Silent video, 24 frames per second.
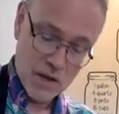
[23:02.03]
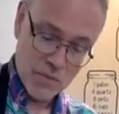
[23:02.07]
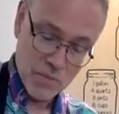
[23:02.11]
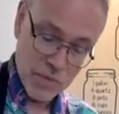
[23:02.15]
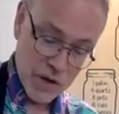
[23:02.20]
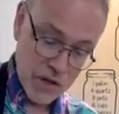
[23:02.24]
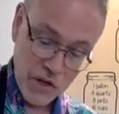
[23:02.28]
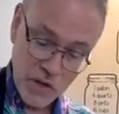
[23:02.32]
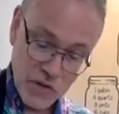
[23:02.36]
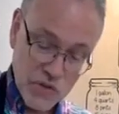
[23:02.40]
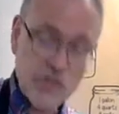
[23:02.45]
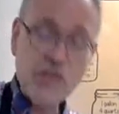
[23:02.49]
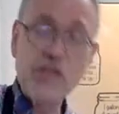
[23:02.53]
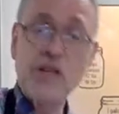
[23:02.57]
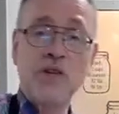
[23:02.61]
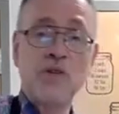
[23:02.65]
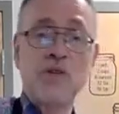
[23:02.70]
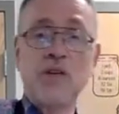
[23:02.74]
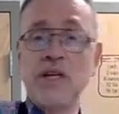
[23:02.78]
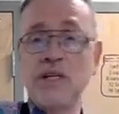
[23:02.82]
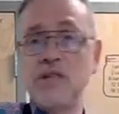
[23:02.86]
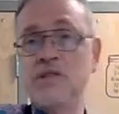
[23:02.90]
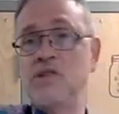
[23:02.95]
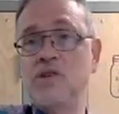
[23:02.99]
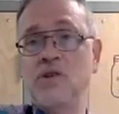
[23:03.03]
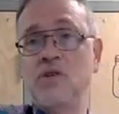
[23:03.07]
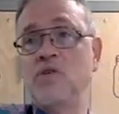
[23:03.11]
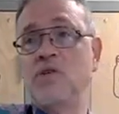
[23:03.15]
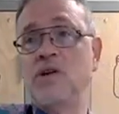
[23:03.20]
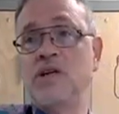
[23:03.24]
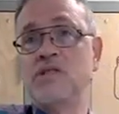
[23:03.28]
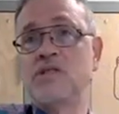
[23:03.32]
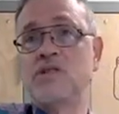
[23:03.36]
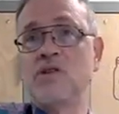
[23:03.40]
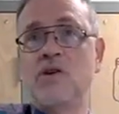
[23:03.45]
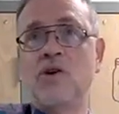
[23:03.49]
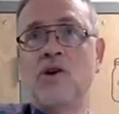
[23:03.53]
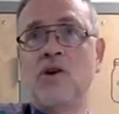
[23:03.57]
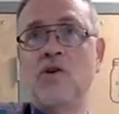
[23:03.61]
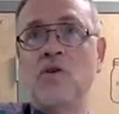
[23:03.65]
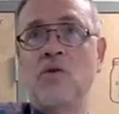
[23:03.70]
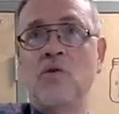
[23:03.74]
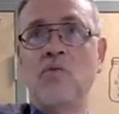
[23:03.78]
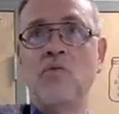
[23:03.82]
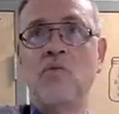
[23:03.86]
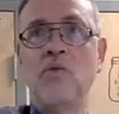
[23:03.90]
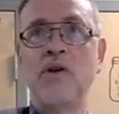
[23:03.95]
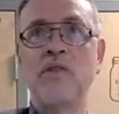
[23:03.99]
But you still can do it.
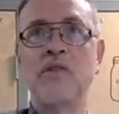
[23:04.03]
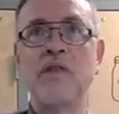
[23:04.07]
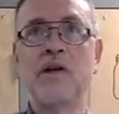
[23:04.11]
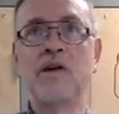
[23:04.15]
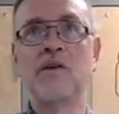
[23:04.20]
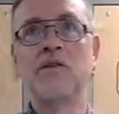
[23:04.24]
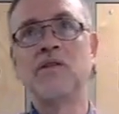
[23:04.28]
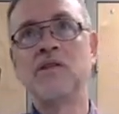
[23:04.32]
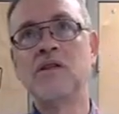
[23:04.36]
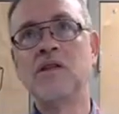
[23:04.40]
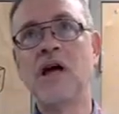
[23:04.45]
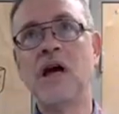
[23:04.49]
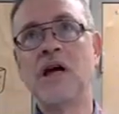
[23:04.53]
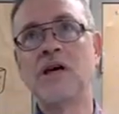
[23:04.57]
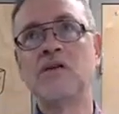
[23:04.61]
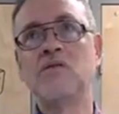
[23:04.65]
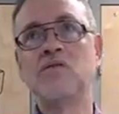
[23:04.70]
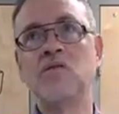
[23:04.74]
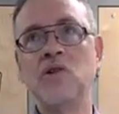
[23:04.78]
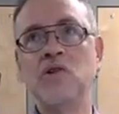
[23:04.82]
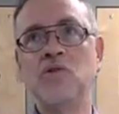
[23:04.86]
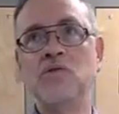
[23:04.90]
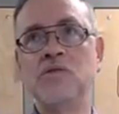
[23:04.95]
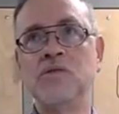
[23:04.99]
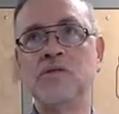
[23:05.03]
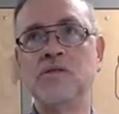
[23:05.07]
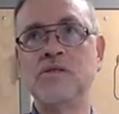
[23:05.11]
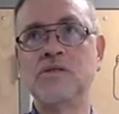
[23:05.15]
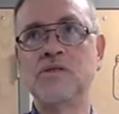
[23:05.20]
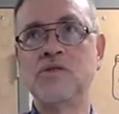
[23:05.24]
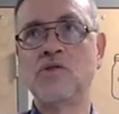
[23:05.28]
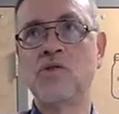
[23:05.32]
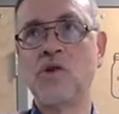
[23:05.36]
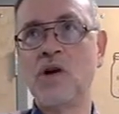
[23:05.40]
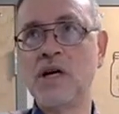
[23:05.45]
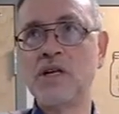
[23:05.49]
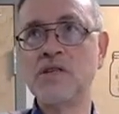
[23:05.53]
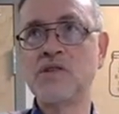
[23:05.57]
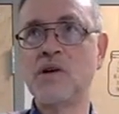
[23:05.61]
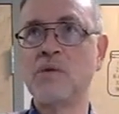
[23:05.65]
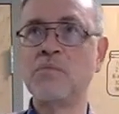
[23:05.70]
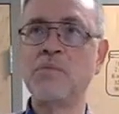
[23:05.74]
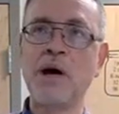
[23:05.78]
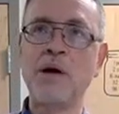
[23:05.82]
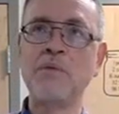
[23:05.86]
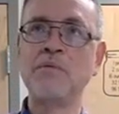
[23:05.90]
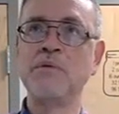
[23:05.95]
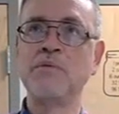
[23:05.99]
So with a non-gluten crust, I
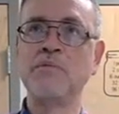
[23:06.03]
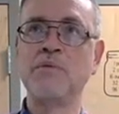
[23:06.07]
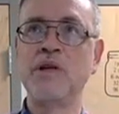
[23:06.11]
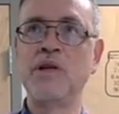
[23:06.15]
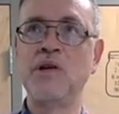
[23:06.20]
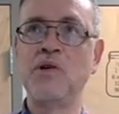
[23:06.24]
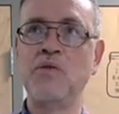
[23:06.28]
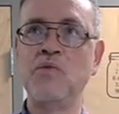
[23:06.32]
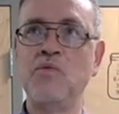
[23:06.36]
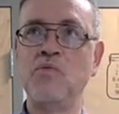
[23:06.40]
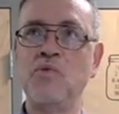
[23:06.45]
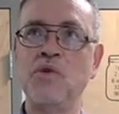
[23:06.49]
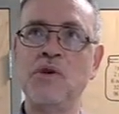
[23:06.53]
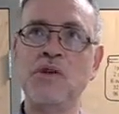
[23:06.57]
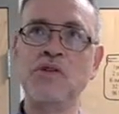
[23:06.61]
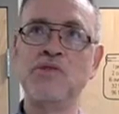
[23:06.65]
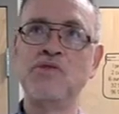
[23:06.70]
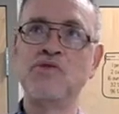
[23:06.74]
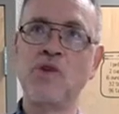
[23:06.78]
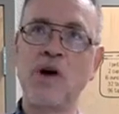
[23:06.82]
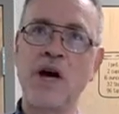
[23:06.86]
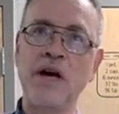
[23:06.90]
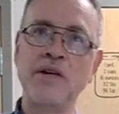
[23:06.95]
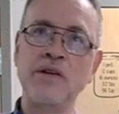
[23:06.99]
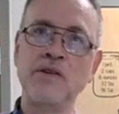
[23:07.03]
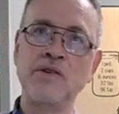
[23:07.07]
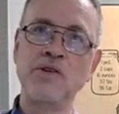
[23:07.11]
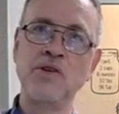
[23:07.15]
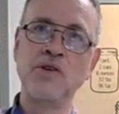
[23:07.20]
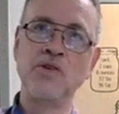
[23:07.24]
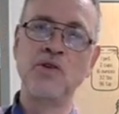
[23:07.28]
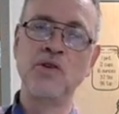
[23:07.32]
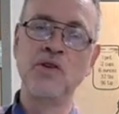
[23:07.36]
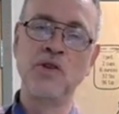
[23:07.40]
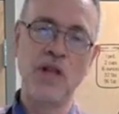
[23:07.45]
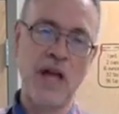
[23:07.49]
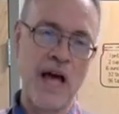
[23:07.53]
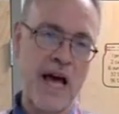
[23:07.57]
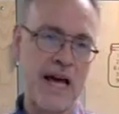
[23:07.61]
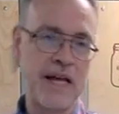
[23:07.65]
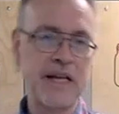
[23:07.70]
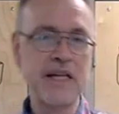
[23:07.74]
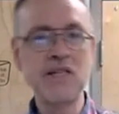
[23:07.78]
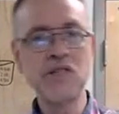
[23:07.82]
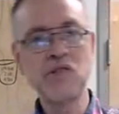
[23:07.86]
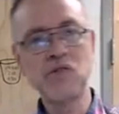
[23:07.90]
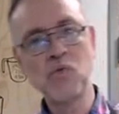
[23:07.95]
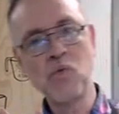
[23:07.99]
probably wouldn't try to do a
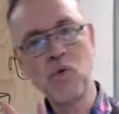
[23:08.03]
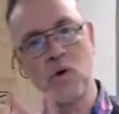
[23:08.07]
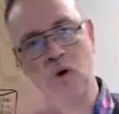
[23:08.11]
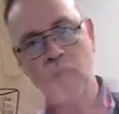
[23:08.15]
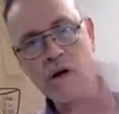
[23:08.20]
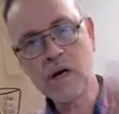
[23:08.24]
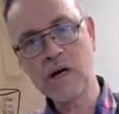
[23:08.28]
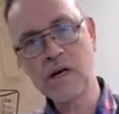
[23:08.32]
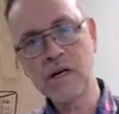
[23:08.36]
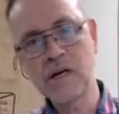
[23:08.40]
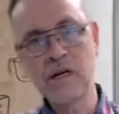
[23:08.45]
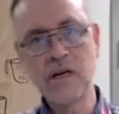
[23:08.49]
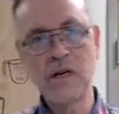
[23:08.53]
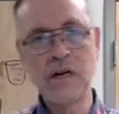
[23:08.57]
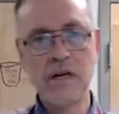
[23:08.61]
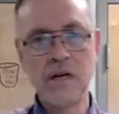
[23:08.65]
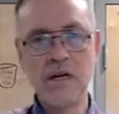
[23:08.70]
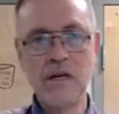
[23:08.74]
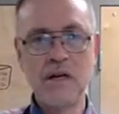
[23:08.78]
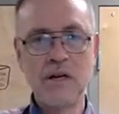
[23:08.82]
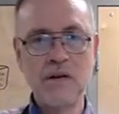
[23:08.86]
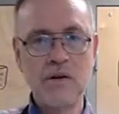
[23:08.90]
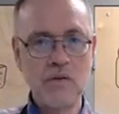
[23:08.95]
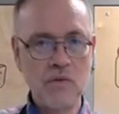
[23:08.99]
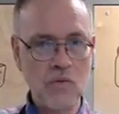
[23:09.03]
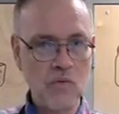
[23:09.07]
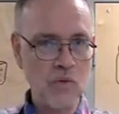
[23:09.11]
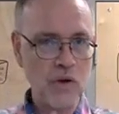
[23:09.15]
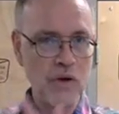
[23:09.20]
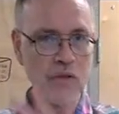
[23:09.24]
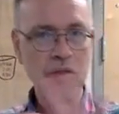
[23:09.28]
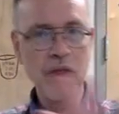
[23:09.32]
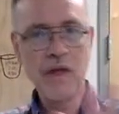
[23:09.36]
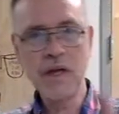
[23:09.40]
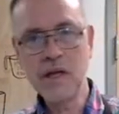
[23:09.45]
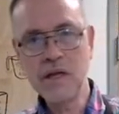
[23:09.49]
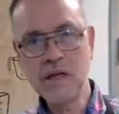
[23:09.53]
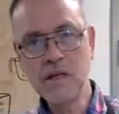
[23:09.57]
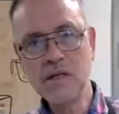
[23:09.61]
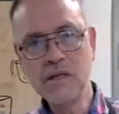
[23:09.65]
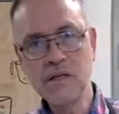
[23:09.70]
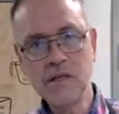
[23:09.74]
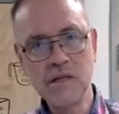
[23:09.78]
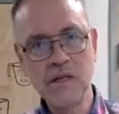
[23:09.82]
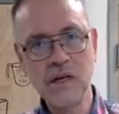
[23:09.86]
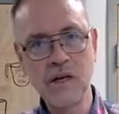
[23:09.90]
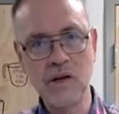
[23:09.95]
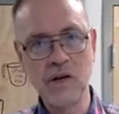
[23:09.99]
lattice work with it,
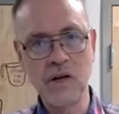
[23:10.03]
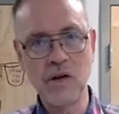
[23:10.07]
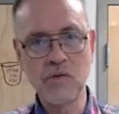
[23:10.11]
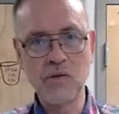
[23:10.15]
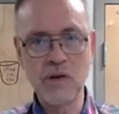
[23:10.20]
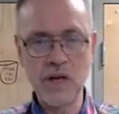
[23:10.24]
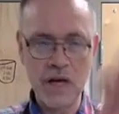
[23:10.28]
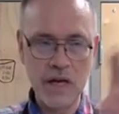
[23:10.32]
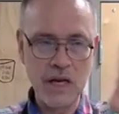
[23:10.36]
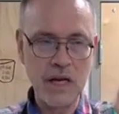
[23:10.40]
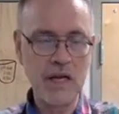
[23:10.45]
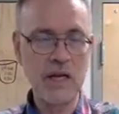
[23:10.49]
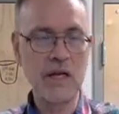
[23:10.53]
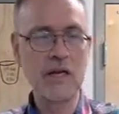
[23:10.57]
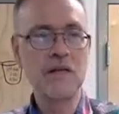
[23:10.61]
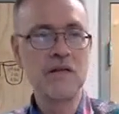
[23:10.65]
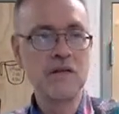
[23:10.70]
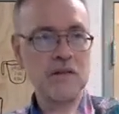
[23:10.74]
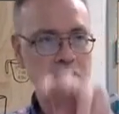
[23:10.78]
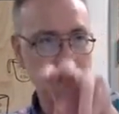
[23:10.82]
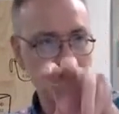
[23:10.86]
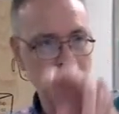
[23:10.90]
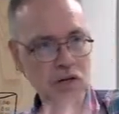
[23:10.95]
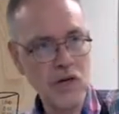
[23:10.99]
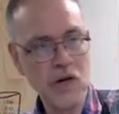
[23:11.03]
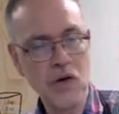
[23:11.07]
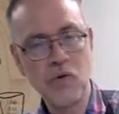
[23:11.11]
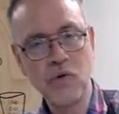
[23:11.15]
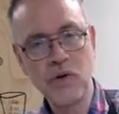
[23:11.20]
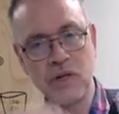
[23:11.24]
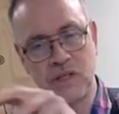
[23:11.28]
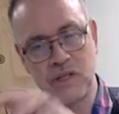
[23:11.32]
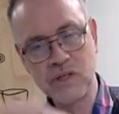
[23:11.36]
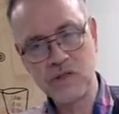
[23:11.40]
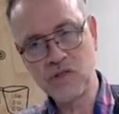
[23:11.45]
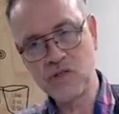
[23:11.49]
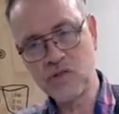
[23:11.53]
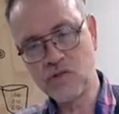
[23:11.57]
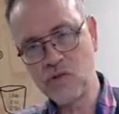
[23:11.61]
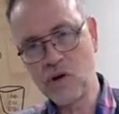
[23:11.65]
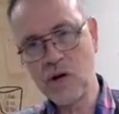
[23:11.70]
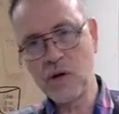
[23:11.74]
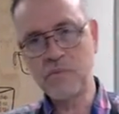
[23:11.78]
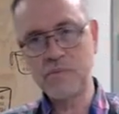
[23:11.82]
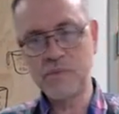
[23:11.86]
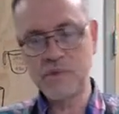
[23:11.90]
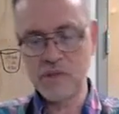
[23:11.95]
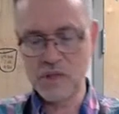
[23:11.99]
cutting the dough into
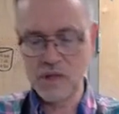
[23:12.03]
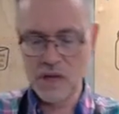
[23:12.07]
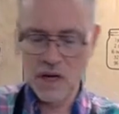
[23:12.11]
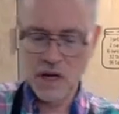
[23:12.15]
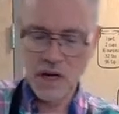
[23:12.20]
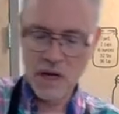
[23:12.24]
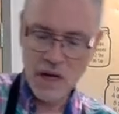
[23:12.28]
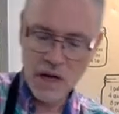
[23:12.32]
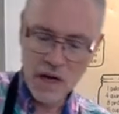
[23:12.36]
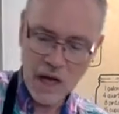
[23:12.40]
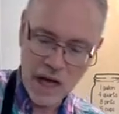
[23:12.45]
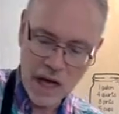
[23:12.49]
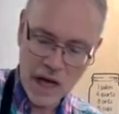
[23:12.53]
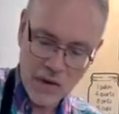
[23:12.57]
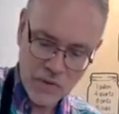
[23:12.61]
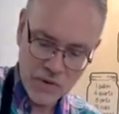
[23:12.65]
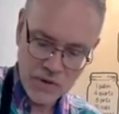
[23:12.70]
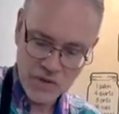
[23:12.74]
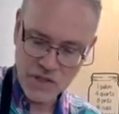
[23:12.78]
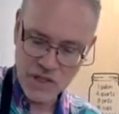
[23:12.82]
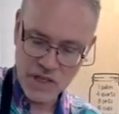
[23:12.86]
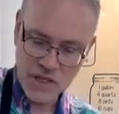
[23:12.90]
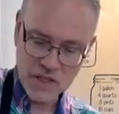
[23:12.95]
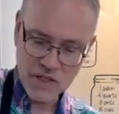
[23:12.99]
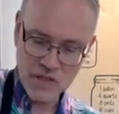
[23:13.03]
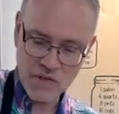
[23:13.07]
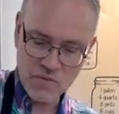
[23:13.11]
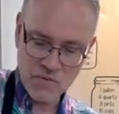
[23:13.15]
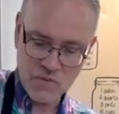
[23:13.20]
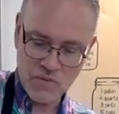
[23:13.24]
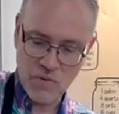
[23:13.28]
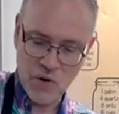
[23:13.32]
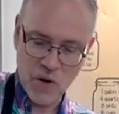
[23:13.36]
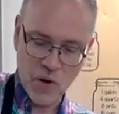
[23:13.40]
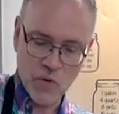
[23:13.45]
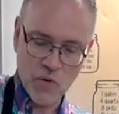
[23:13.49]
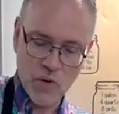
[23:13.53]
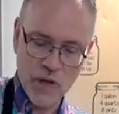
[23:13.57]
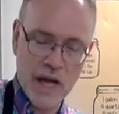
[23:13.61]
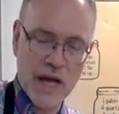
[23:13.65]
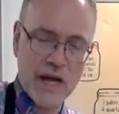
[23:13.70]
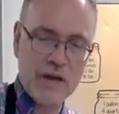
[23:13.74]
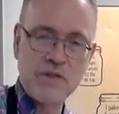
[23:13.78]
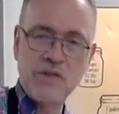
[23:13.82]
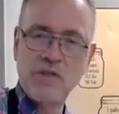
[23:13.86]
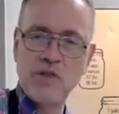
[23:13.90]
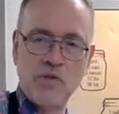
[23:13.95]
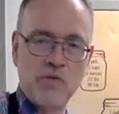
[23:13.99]
strips. I would just roll
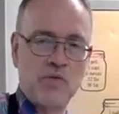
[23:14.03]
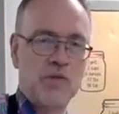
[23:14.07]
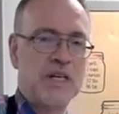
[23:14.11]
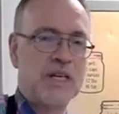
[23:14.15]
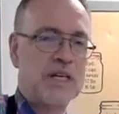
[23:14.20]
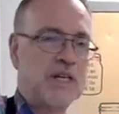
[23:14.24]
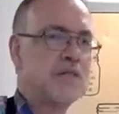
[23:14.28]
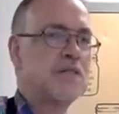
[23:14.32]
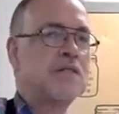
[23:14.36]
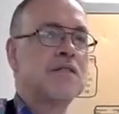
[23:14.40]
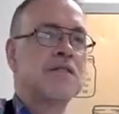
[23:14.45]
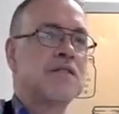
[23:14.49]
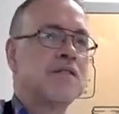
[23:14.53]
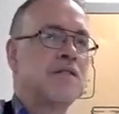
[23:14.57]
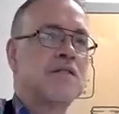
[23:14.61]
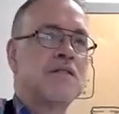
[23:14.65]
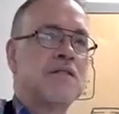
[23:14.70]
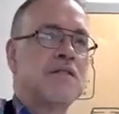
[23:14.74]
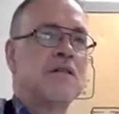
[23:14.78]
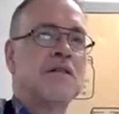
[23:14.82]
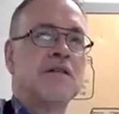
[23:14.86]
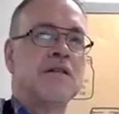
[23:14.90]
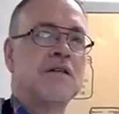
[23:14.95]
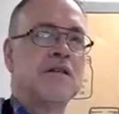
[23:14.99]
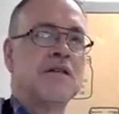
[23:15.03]
out 2 discs.